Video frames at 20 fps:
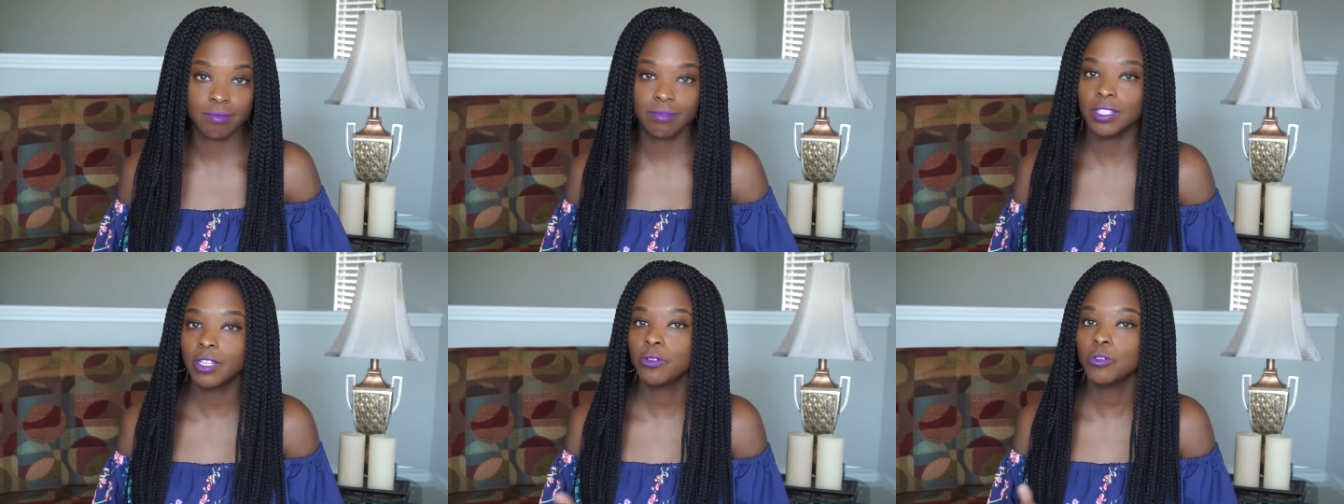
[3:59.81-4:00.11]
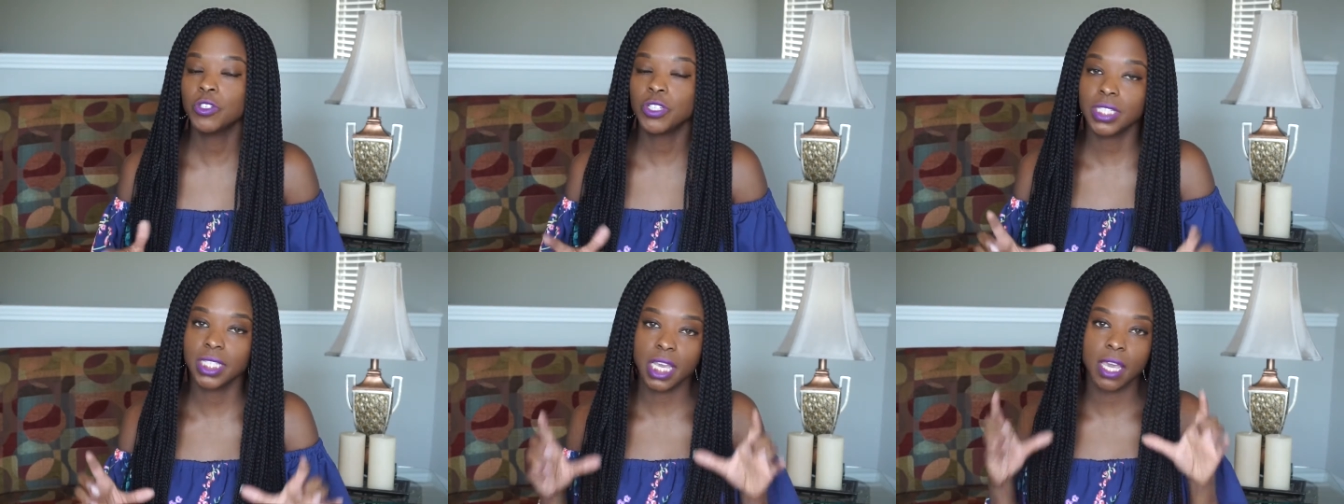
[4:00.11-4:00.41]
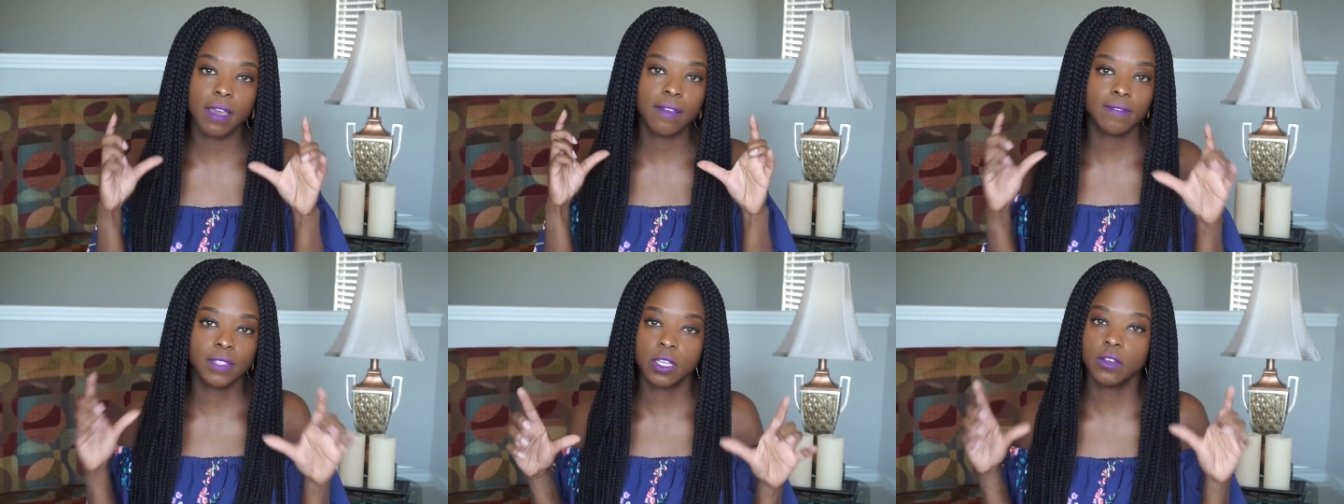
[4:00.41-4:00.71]
Don't just
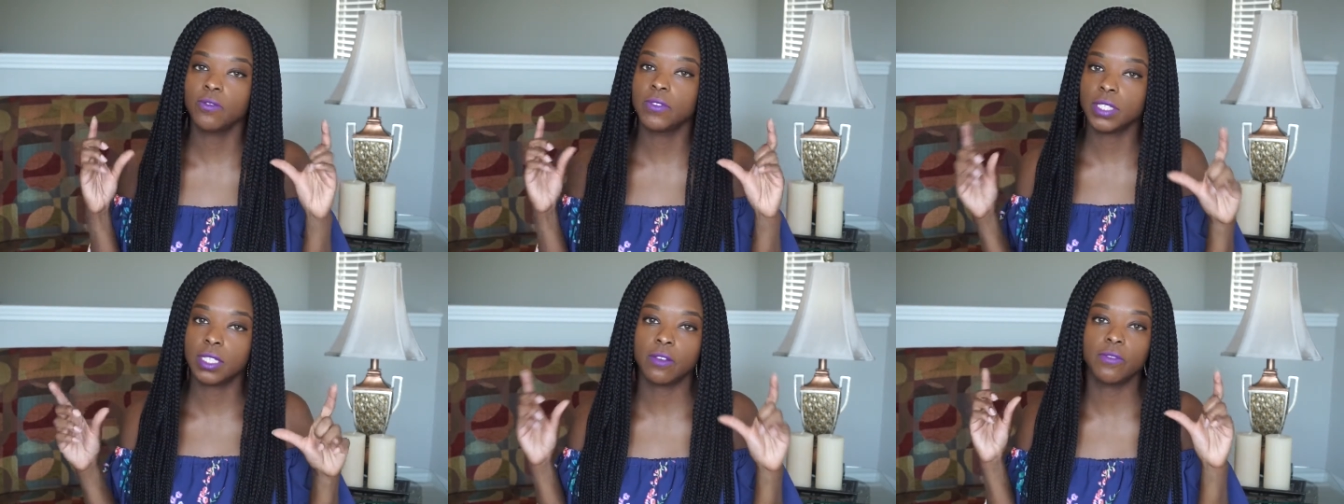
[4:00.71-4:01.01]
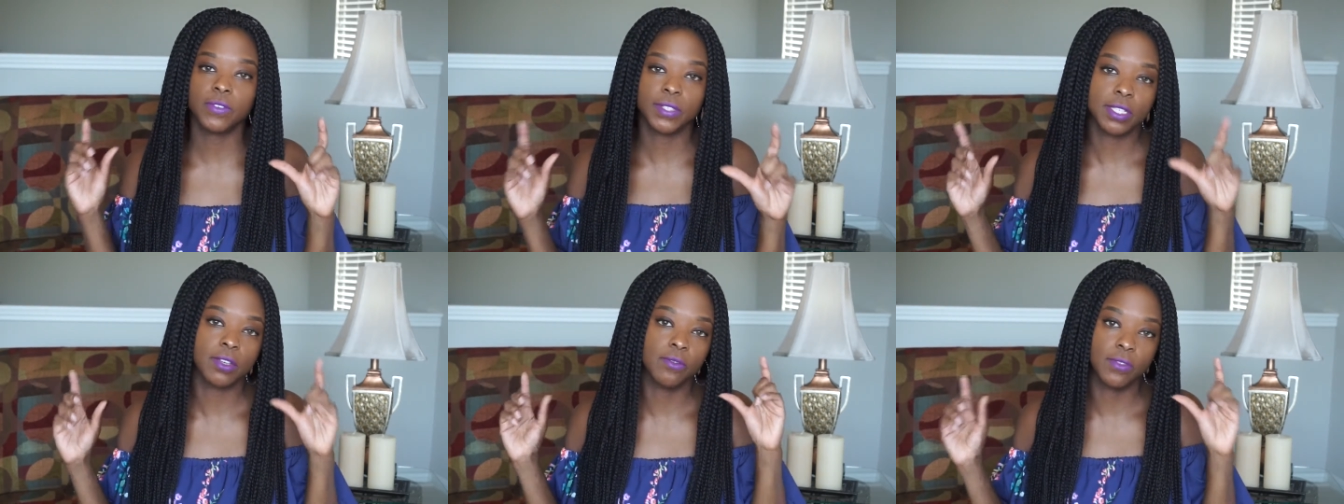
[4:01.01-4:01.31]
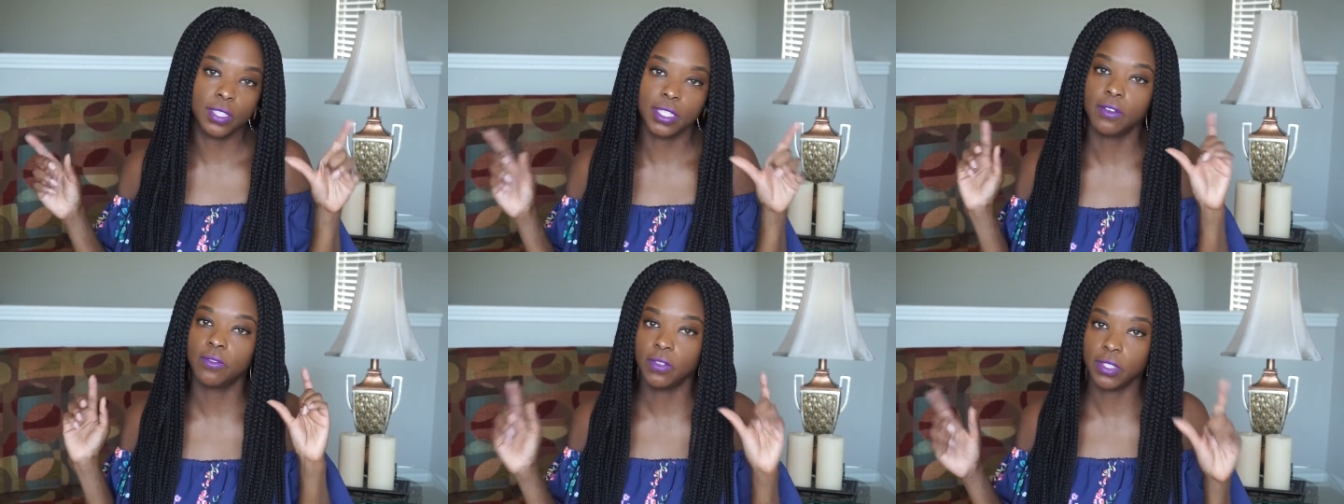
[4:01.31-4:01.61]
have selfie, selfie,
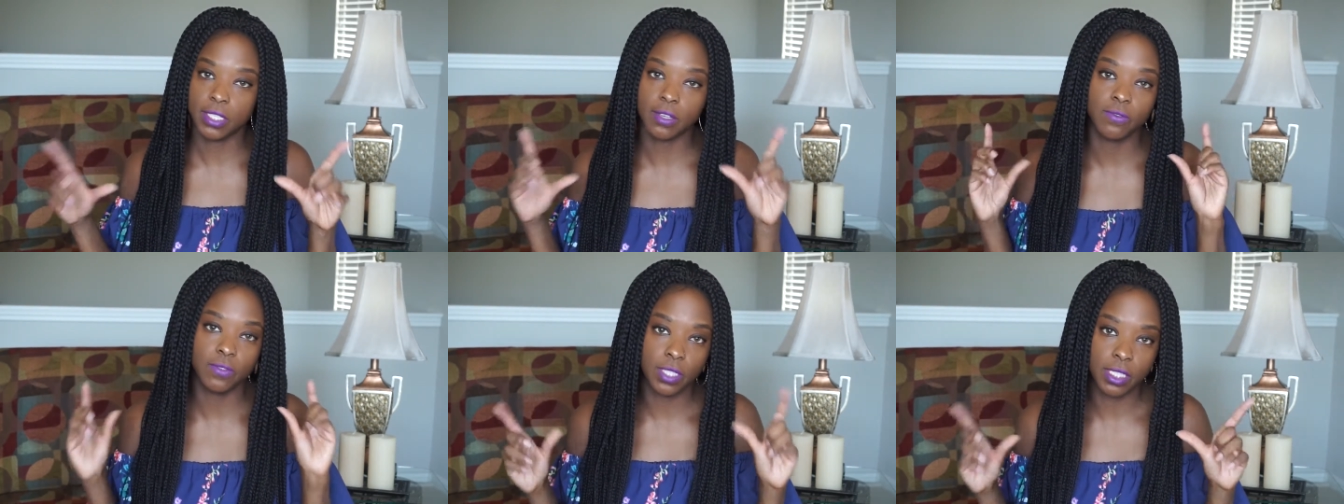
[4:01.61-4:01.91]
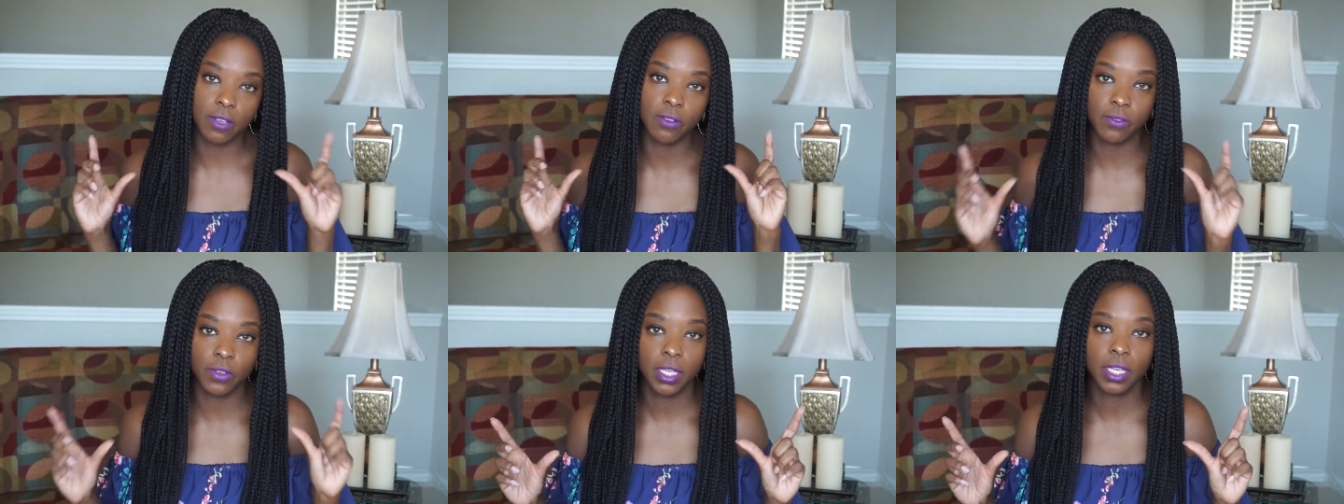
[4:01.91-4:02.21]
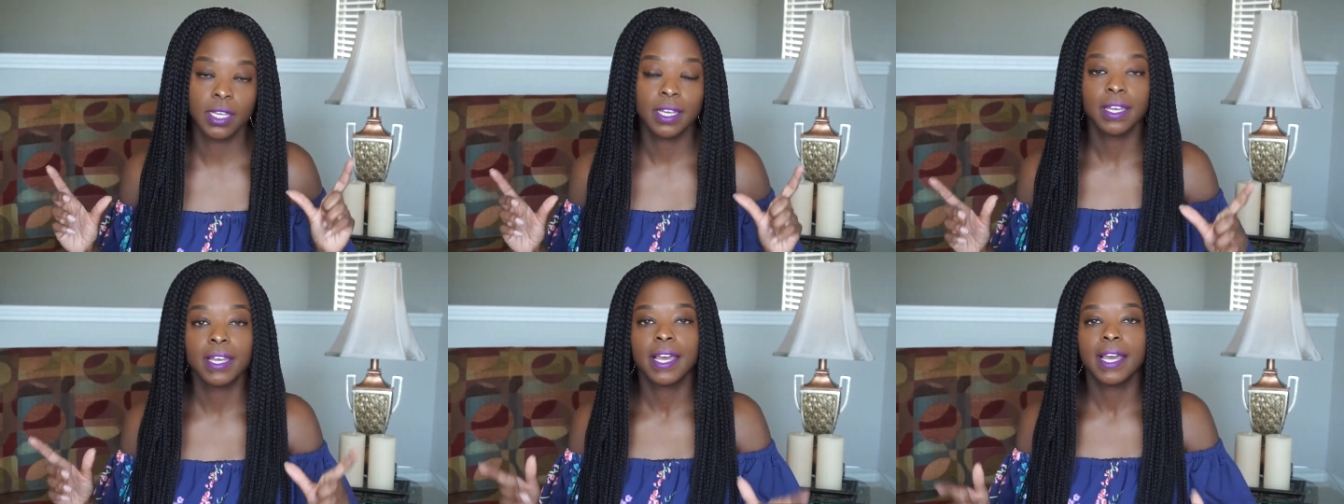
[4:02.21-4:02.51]
selfie, selfie, selfie, selfie.
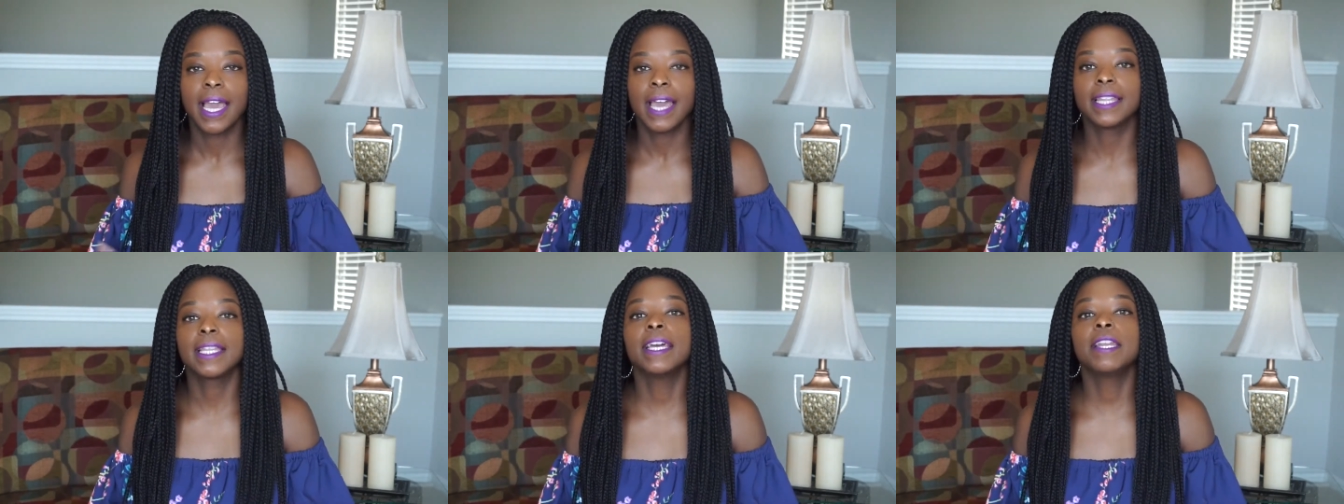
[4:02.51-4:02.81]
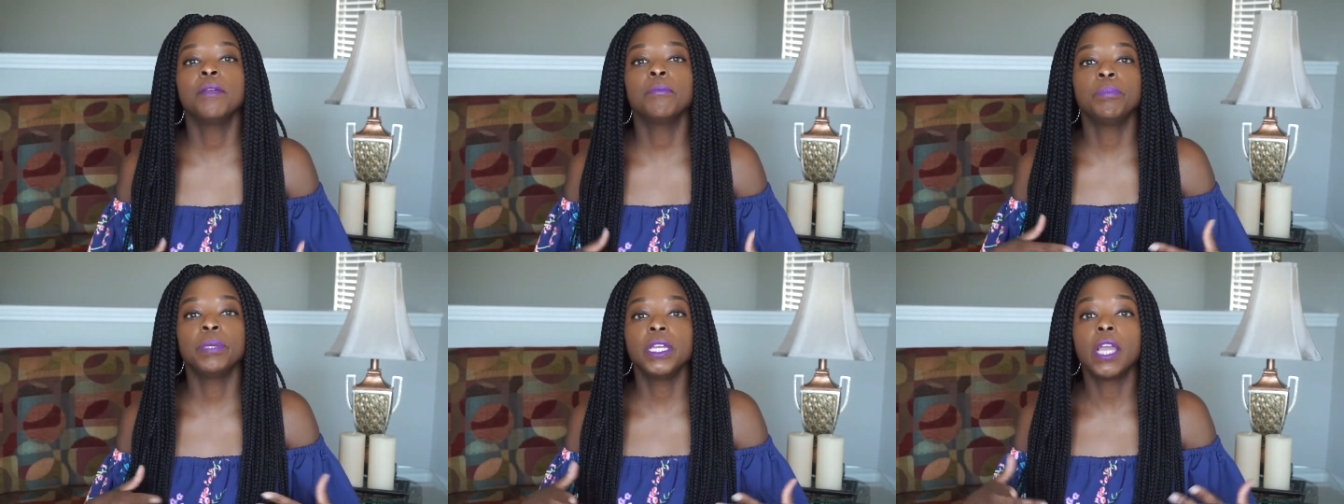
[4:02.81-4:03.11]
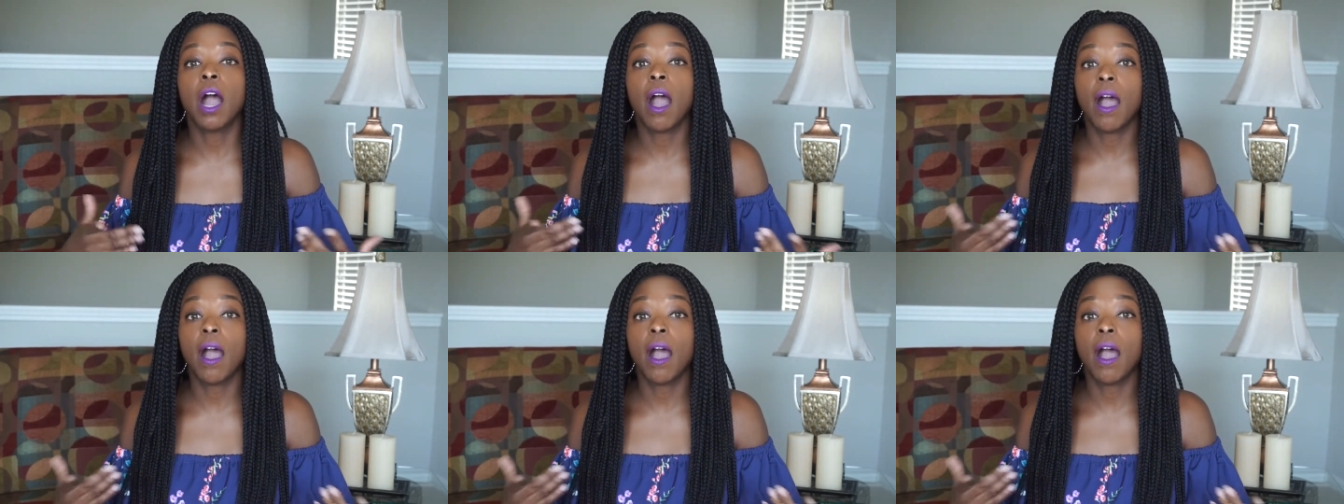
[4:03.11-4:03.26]
Let it be